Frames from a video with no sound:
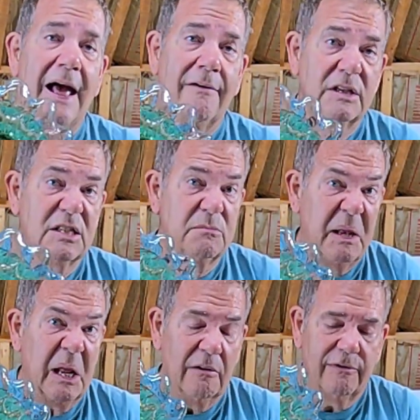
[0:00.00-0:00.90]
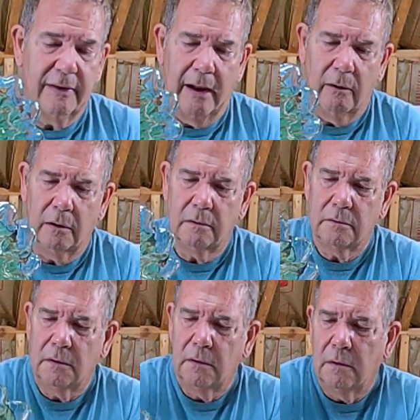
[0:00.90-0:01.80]
have a spinning flower.
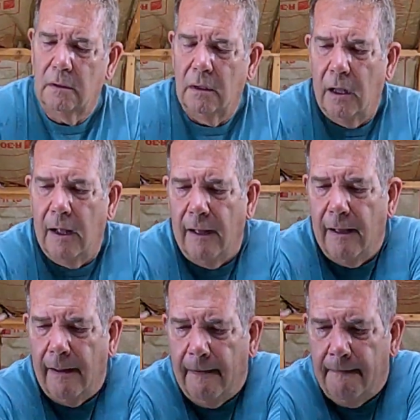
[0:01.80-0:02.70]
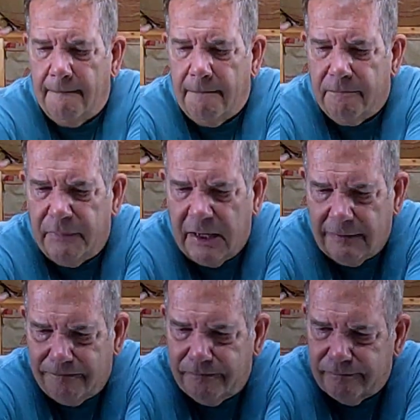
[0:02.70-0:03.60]
But
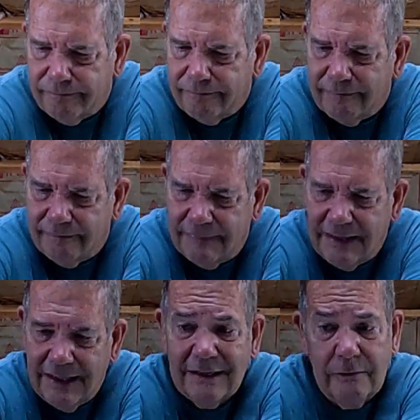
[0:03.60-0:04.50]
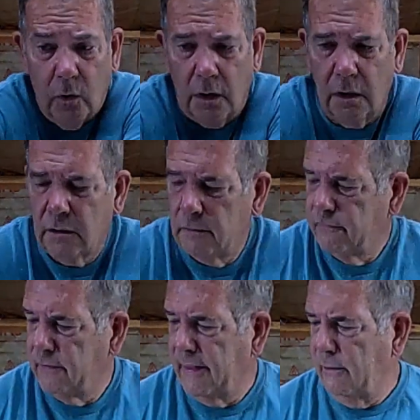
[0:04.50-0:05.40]
it did work
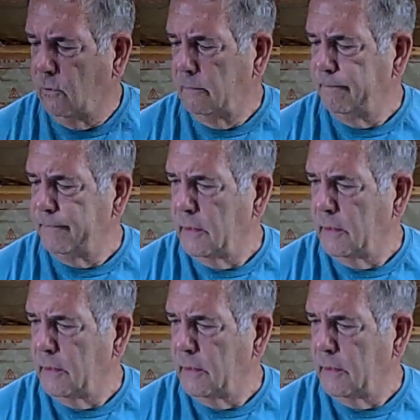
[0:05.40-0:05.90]
for that one.